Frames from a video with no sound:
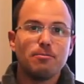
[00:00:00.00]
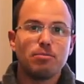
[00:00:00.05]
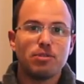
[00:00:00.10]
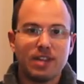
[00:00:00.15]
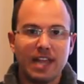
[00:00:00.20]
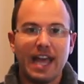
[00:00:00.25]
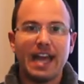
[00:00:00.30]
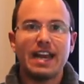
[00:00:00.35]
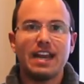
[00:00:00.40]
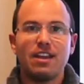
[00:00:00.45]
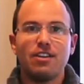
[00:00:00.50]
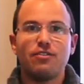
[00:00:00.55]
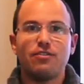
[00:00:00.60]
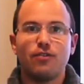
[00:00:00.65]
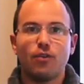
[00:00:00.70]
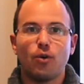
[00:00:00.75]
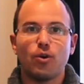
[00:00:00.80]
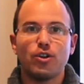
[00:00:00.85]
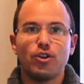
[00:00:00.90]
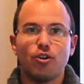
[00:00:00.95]
planning
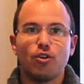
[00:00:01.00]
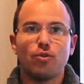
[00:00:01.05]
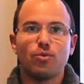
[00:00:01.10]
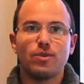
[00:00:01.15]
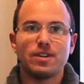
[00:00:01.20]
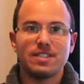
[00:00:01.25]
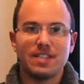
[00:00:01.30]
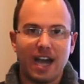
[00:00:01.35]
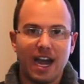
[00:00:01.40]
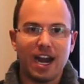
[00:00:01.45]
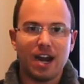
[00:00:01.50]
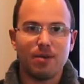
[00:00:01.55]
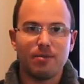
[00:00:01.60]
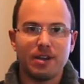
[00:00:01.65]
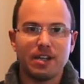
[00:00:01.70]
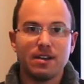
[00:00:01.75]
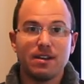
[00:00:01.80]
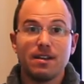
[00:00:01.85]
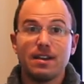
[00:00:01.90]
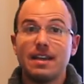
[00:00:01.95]
for your
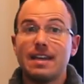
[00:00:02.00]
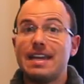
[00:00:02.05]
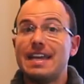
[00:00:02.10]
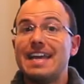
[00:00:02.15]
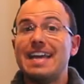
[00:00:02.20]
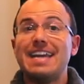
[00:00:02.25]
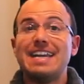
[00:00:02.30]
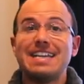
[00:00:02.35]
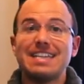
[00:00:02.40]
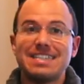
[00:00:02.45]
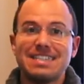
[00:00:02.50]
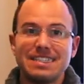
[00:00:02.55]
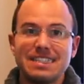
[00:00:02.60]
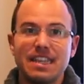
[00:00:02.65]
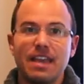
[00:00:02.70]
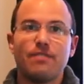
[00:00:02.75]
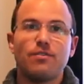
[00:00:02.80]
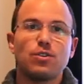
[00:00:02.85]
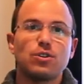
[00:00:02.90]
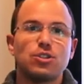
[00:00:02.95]
retirement. It is
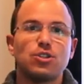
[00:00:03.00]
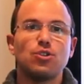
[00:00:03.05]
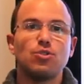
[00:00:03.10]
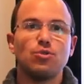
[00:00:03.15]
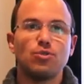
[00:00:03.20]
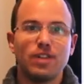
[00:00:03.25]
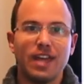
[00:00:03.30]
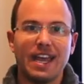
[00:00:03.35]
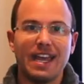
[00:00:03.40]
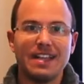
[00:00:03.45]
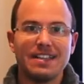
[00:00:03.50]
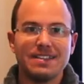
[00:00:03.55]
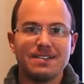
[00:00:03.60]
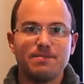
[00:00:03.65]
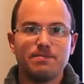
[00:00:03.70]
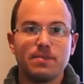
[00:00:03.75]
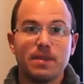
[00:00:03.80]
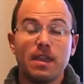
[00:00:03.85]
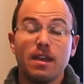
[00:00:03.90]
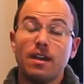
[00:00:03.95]
never too late.
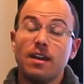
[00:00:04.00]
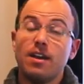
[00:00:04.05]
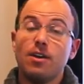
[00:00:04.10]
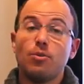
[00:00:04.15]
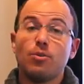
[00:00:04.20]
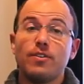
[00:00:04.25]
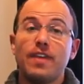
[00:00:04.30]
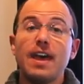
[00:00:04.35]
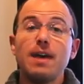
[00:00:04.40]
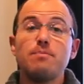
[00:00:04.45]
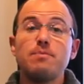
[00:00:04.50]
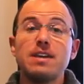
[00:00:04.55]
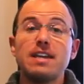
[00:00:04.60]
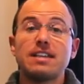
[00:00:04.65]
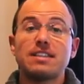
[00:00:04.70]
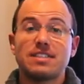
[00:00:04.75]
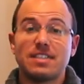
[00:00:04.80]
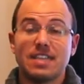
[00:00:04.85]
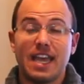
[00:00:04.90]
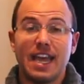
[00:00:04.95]
With that
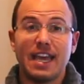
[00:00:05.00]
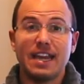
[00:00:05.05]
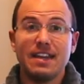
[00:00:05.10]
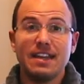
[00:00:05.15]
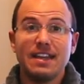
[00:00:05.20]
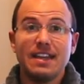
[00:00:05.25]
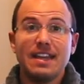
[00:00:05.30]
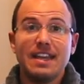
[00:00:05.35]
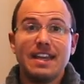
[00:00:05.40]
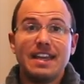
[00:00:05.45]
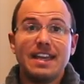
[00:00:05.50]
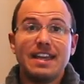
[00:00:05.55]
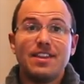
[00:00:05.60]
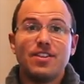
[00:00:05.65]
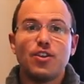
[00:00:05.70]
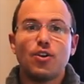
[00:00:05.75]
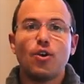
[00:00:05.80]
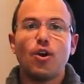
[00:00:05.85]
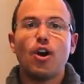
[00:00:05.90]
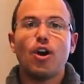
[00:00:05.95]
being said,
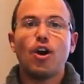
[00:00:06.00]
there